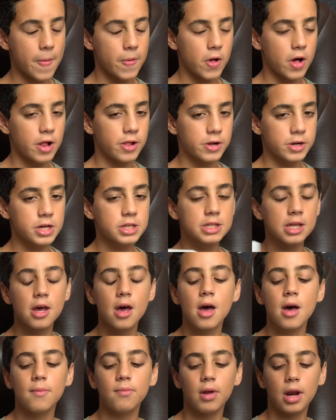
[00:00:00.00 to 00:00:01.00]
colors,
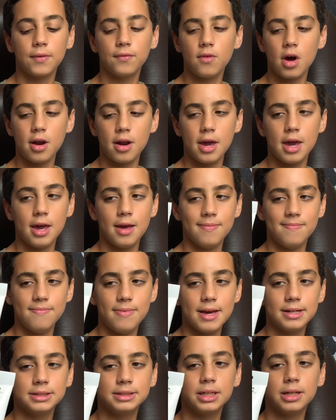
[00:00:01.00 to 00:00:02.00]
but I've got a
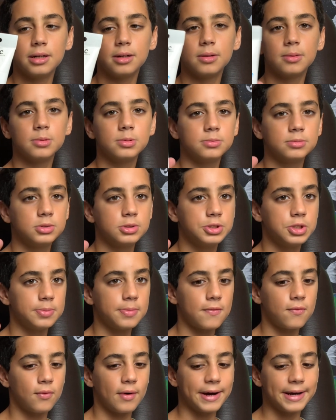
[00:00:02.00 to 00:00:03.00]
big tube
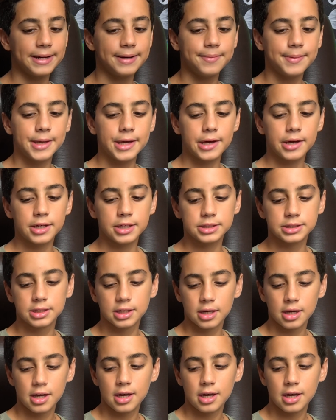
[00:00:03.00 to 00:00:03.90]
of white because